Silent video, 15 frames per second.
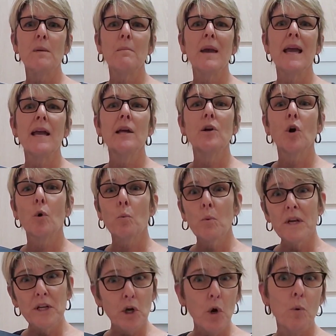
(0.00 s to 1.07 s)
made, our
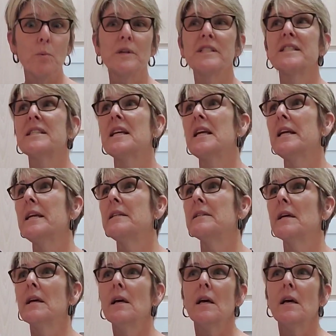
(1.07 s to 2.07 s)
window receipt,